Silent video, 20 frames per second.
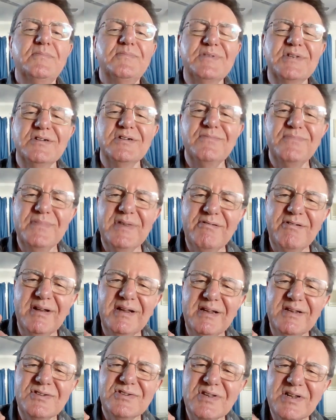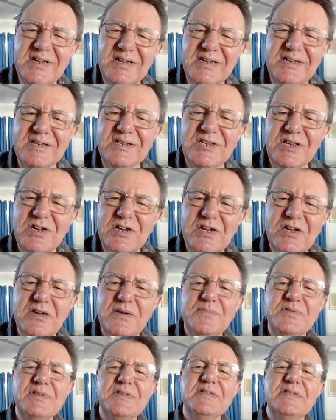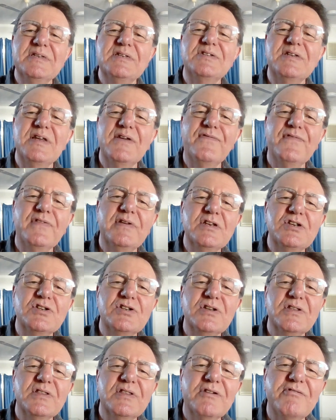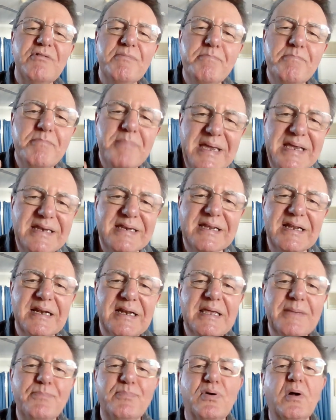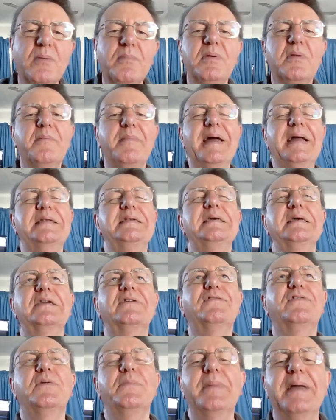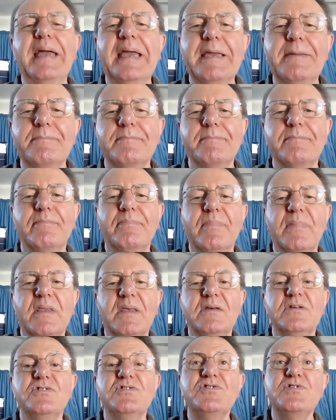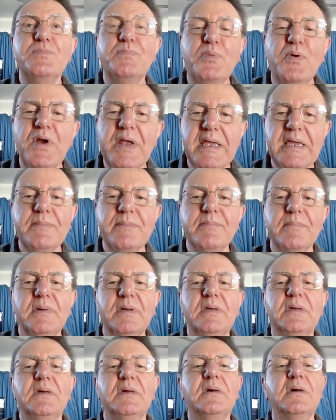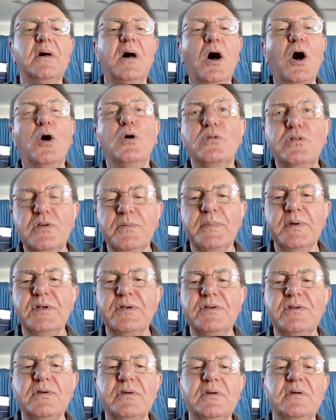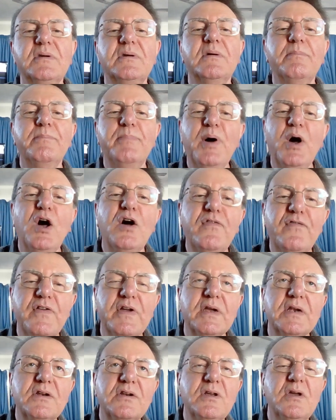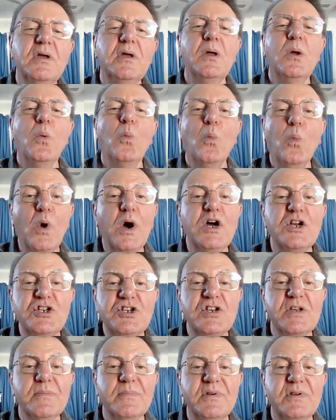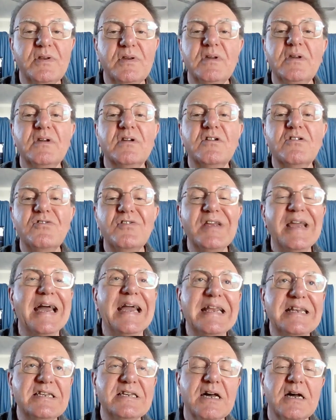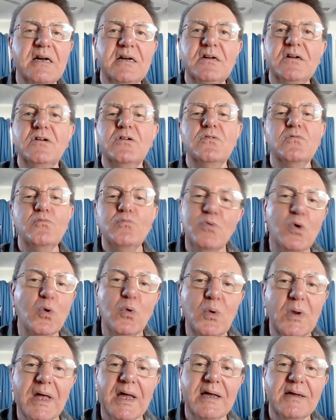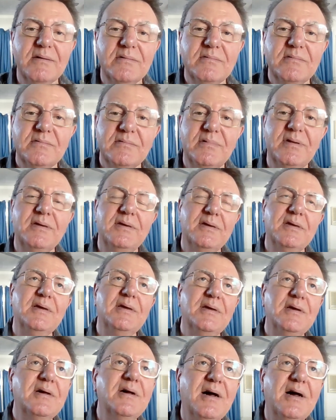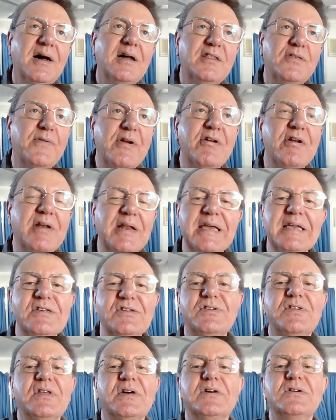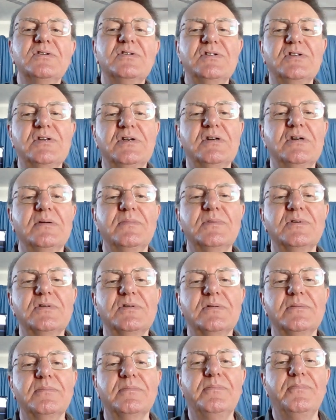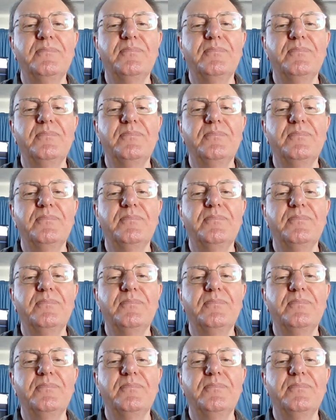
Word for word: So there are certain terms in this definition that are immediately problematic for me supreme, ultimate, perfect, worshipped, creator, ruler. At the very least, those terms.